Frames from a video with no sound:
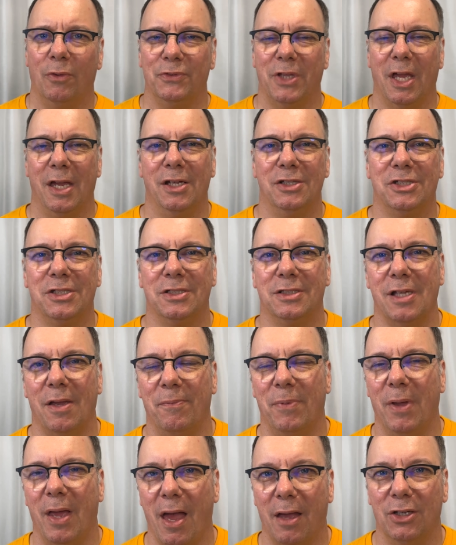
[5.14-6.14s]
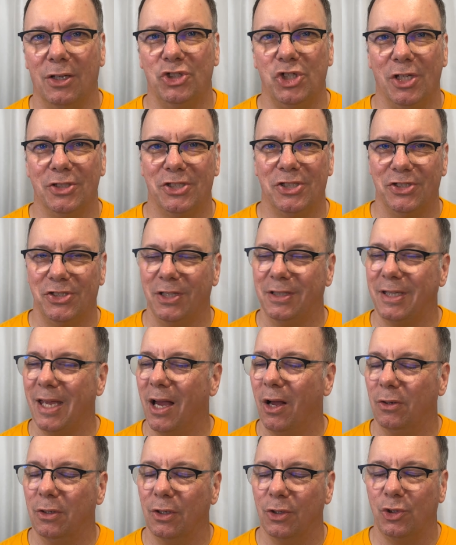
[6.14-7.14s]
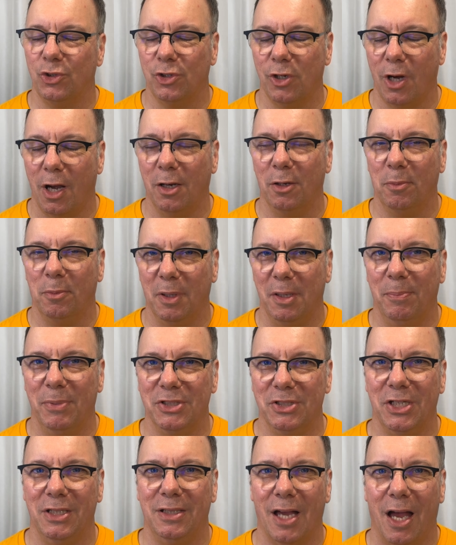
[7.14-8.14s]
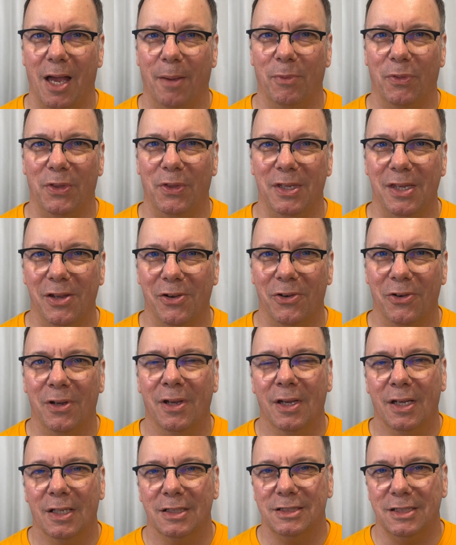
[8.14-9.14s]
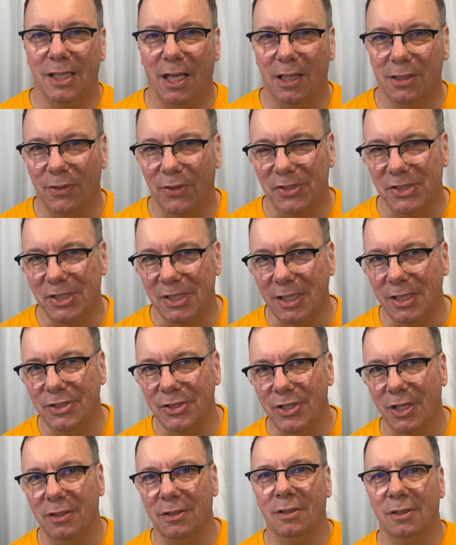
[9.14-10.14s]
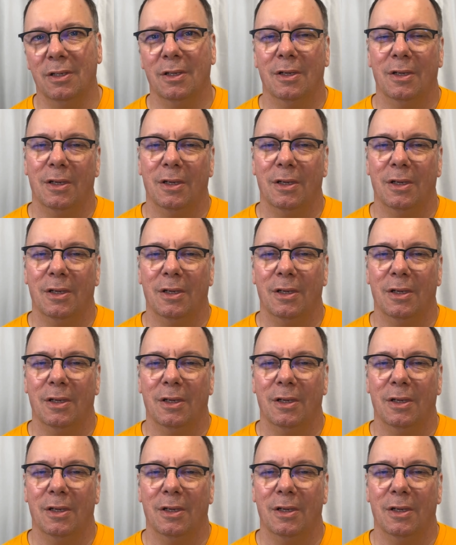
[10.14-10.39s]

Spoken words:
days since I've had a chance to sit down. Incredibly busy time of the year. It's the end of the season.